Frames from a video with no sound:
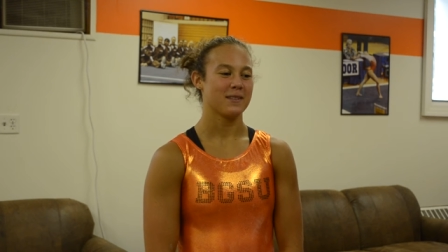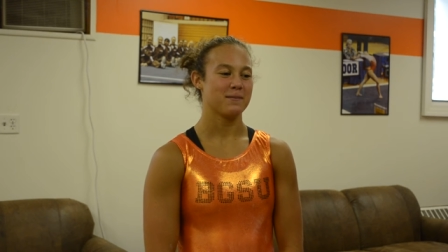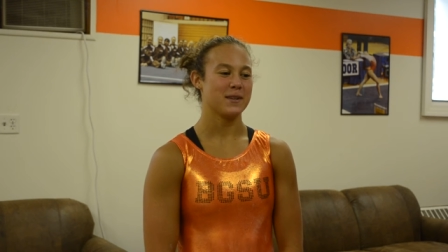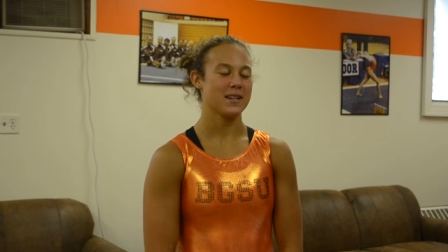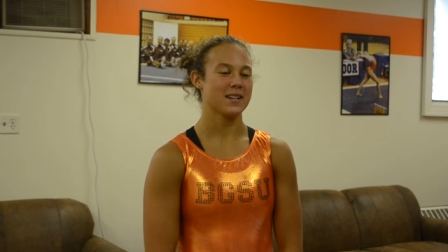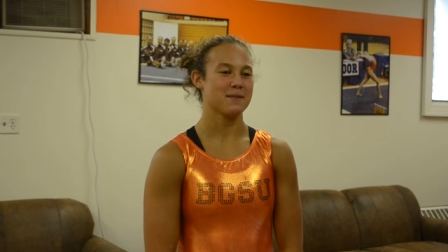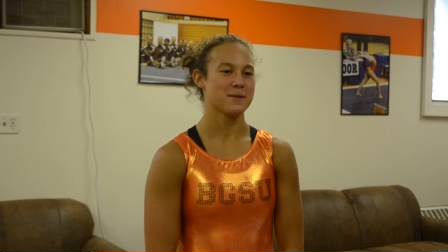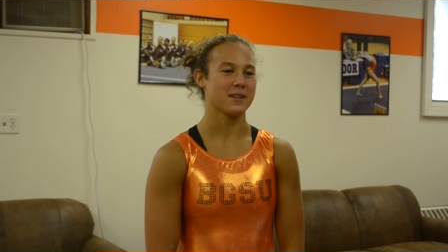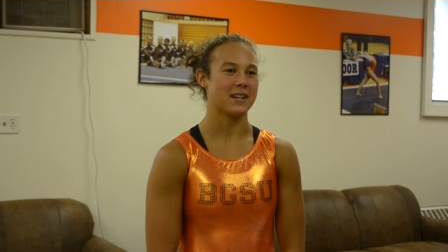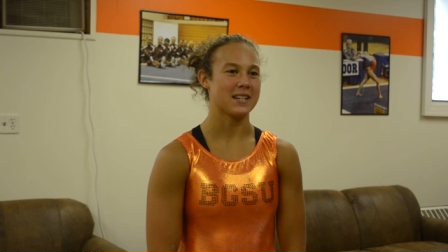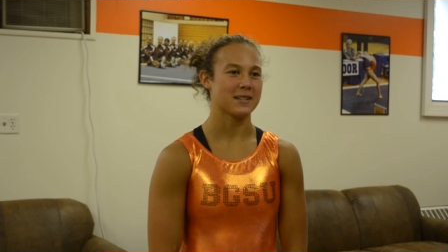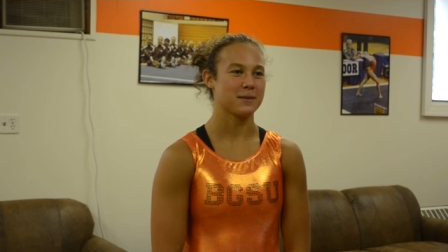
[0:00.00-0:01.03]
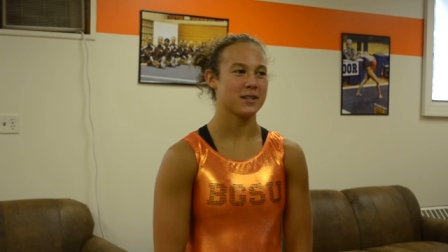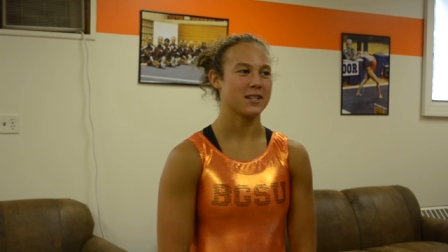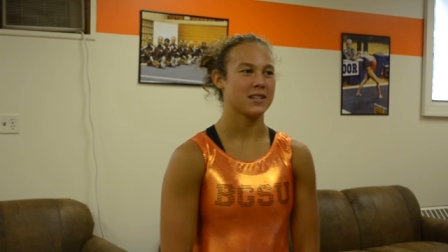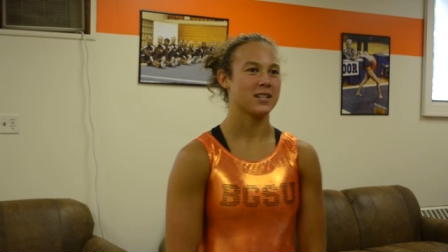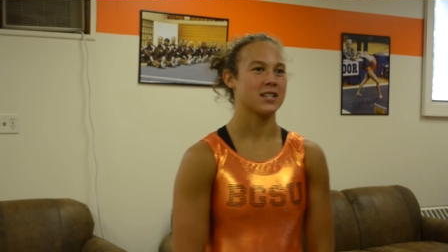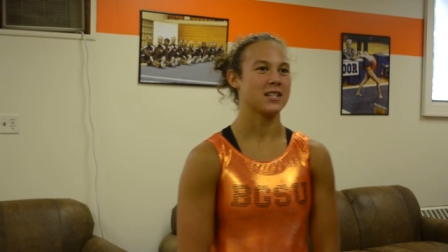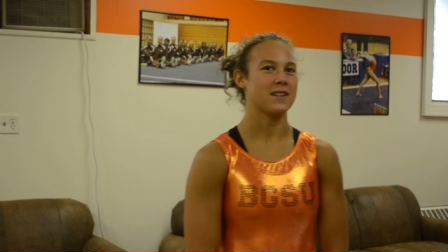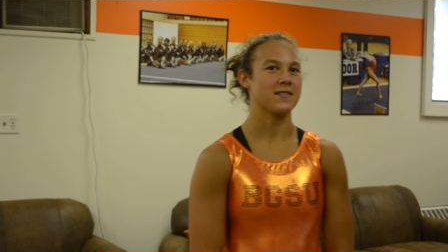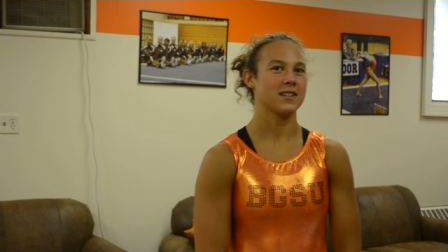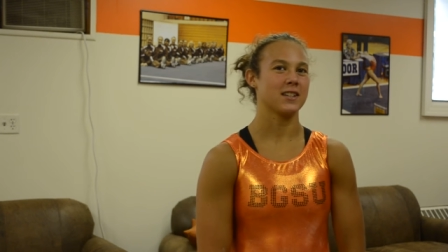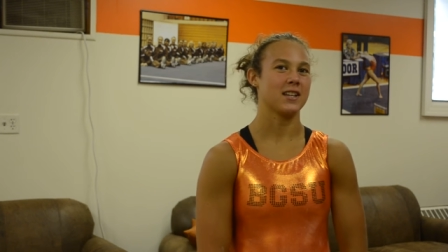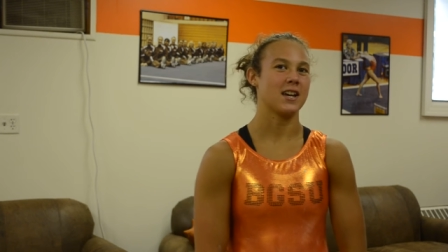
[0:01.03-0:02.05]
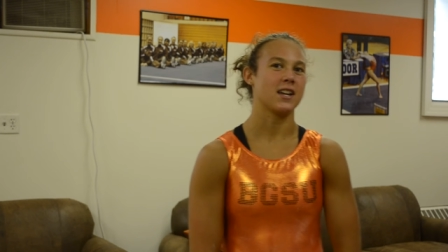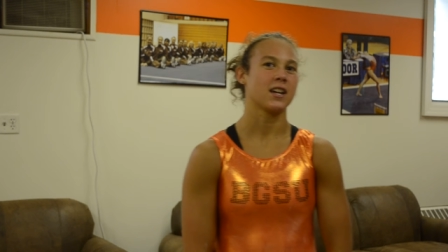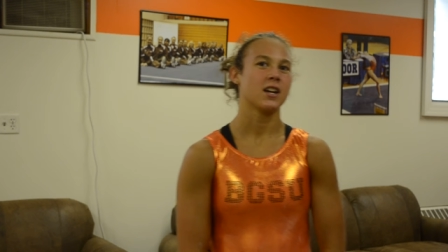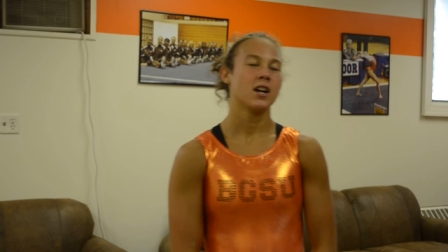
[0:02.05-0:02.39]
Being an upperclassman, it's just definitely like